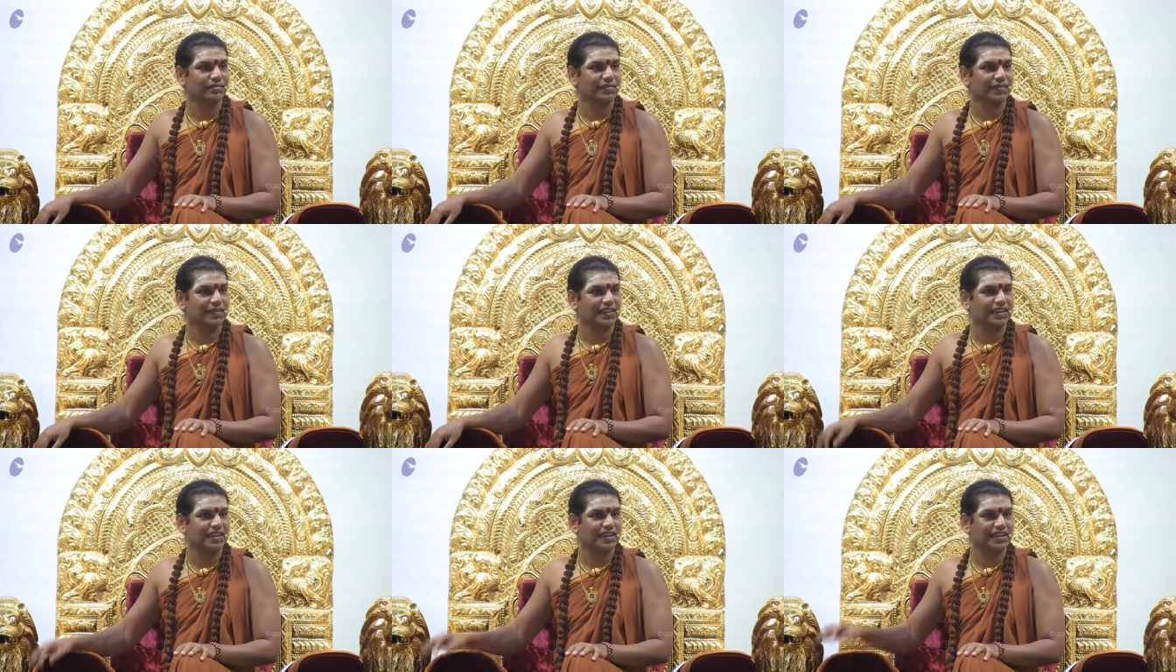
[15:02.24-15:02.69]

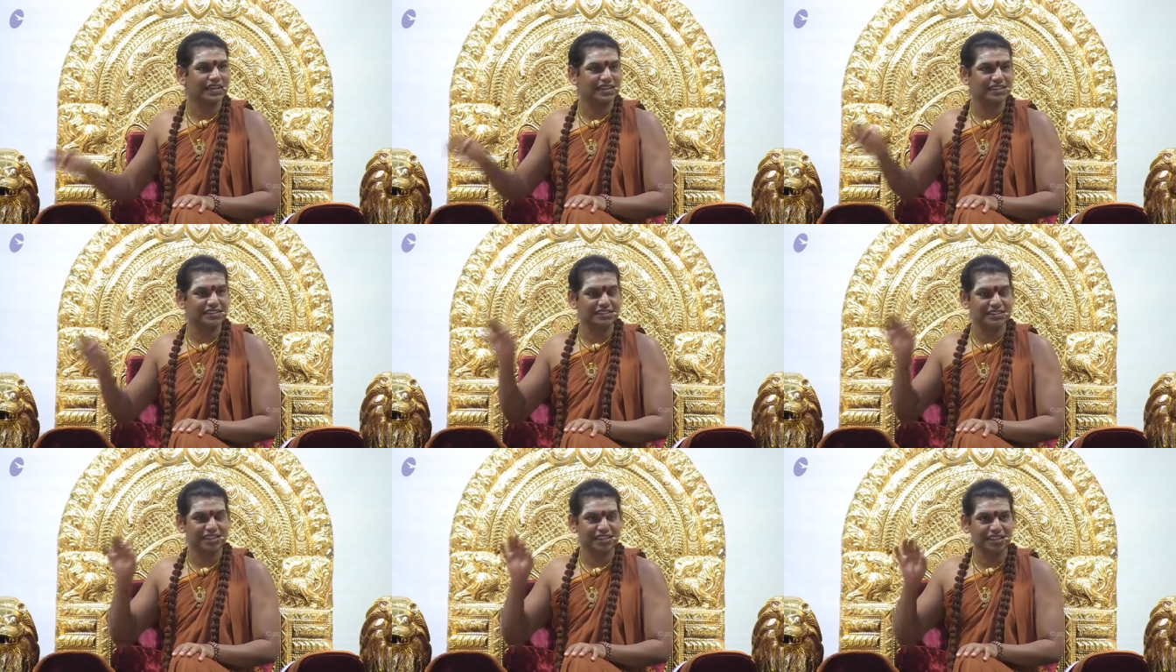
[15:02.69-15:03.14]

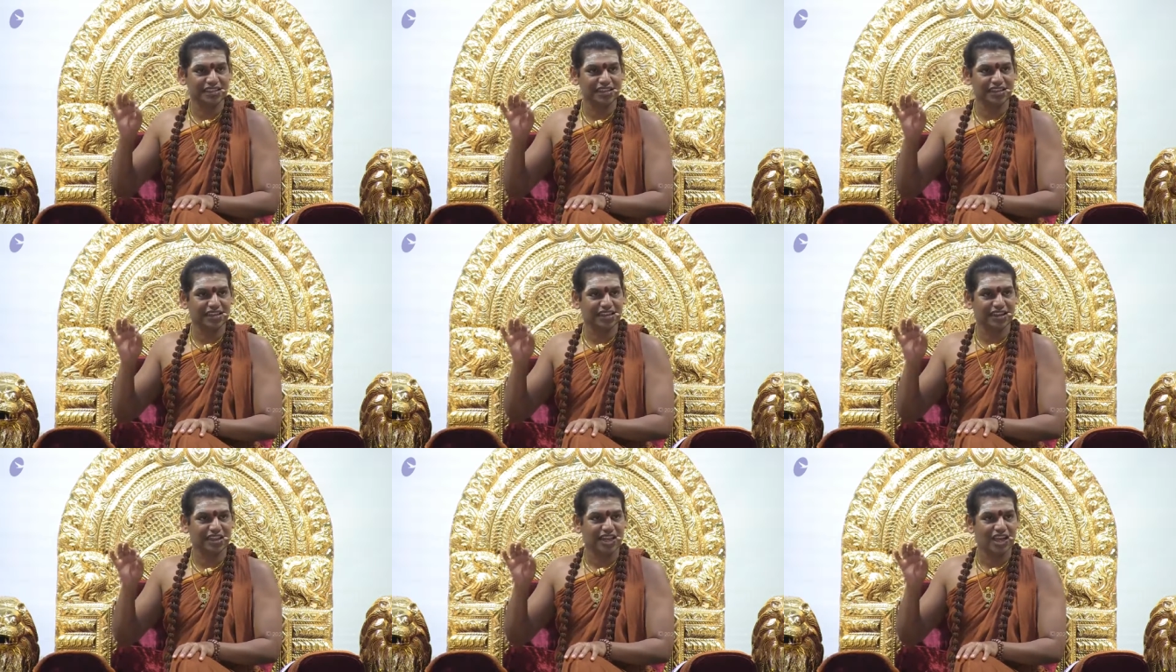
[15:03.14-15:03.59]
Listen,
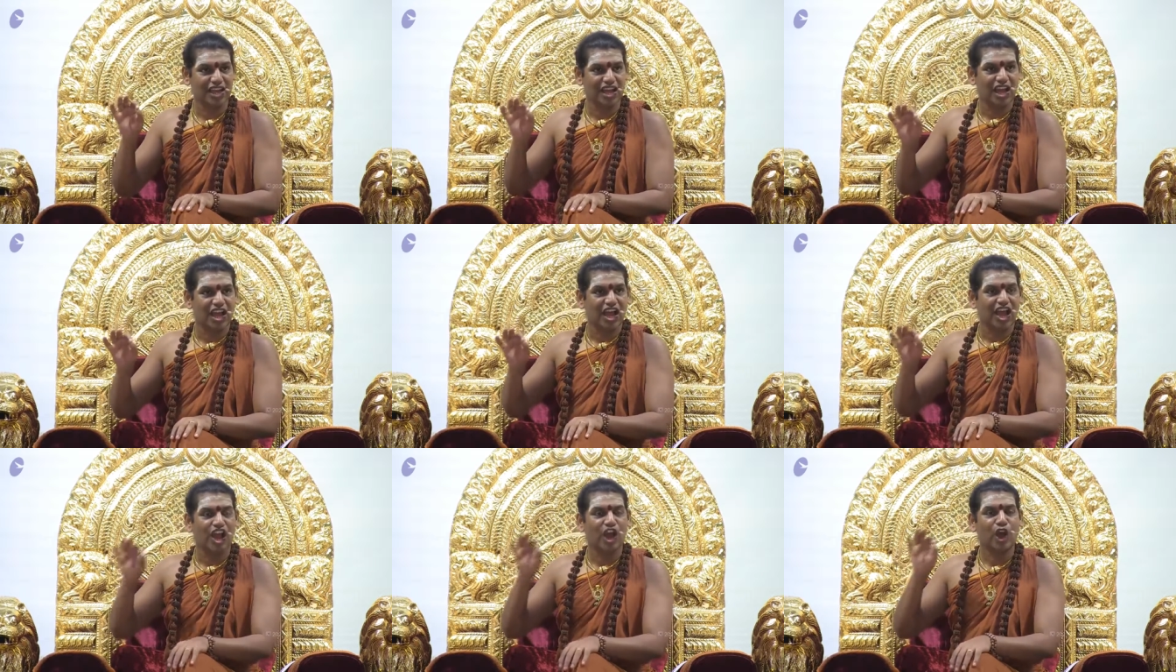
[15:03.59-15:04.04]

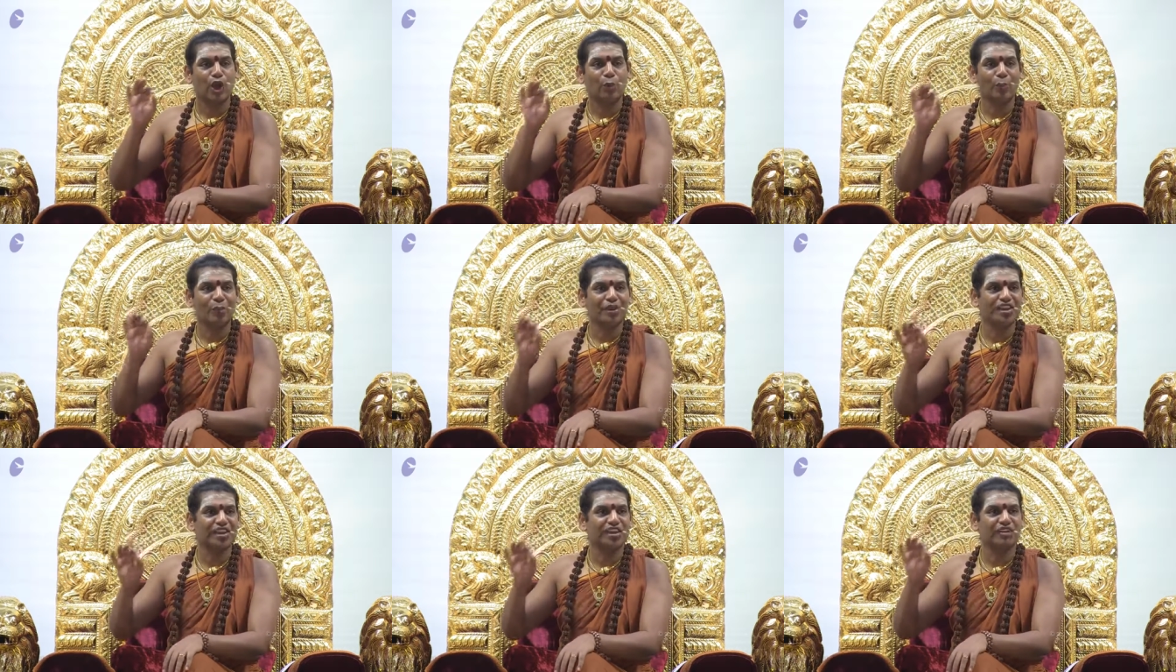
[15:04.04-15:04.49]
how
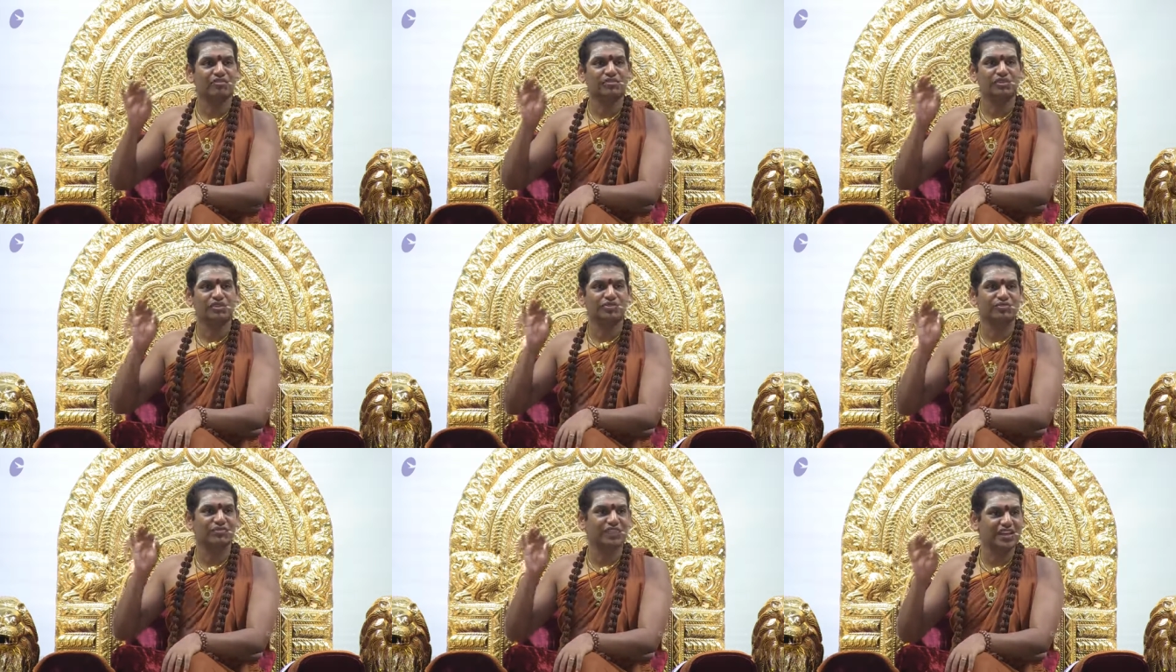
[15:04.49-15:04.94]
many of you
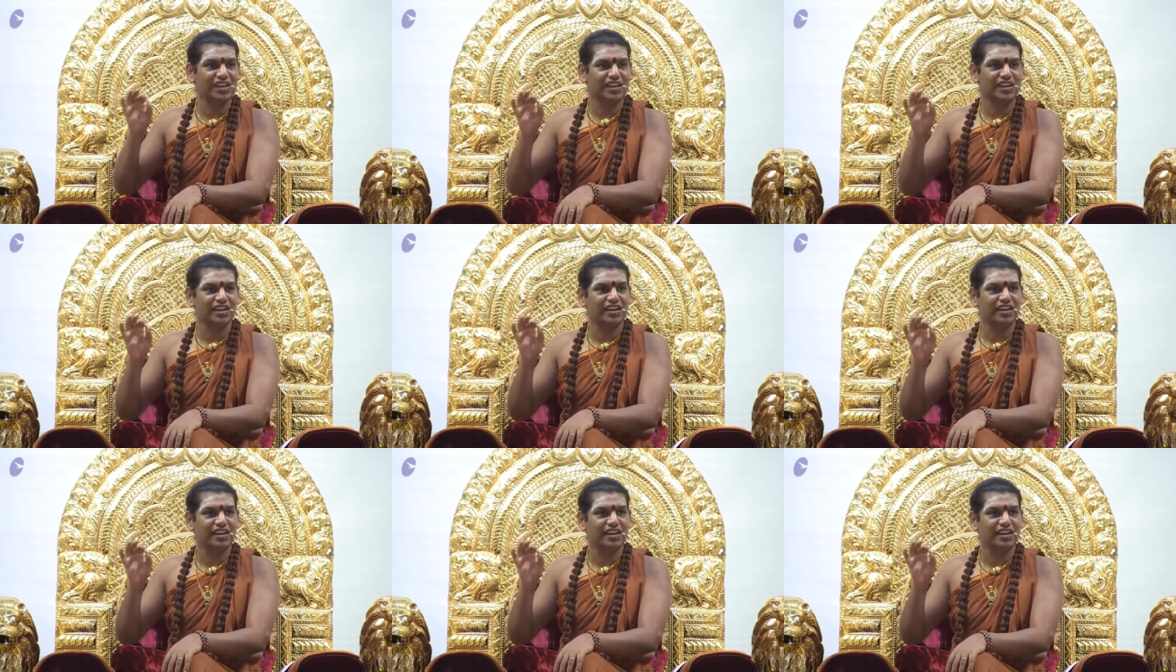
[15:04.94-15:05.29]
feel